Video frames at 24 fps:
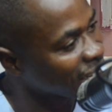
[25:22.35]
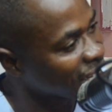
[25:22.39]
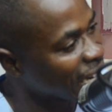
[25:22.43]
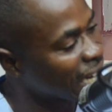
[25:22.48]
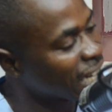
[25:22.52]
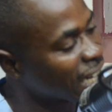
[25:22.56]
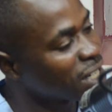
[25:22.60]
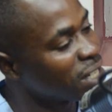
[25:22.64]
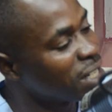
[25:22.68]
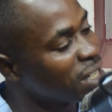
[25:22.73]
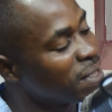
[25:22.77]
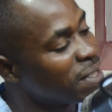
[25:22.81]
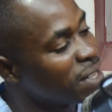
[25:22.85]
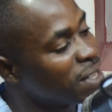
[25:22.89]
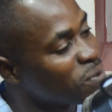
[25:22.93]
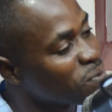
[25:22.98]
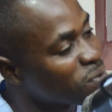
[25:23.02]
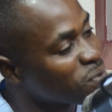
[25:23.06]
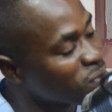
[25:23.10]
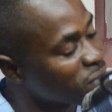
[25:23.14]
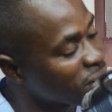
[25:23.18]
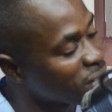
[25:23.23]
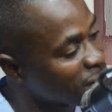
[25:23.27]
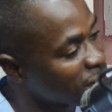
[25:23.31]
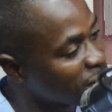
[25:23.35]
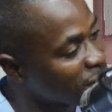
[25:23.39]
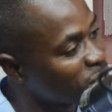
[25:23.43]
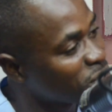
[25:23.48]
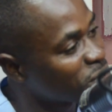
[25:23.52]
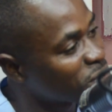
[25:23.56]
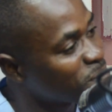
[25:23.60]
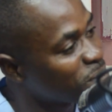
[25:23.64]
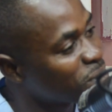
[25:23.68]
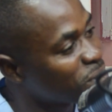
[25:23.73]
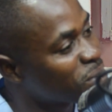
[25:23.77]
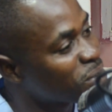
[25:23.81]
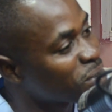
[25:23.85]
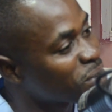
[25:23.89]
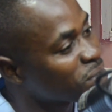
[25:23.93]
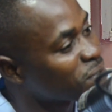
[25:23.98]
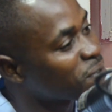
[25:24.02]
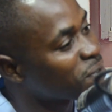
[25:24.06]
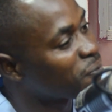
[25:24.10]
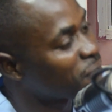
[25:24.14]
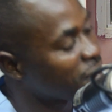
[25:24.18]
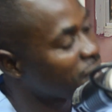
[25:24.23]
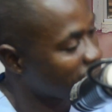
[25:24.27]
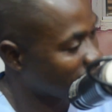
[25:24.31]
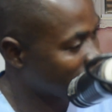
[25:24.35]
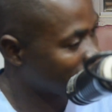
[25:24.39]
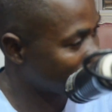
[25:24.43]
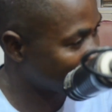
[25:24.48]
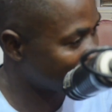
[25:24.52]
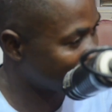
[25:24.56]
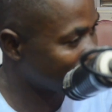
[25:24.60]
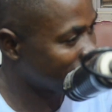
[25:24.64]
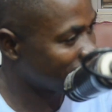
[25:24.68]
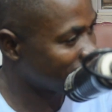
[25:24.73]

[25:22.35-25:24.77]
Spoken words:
and they will relate you because of that.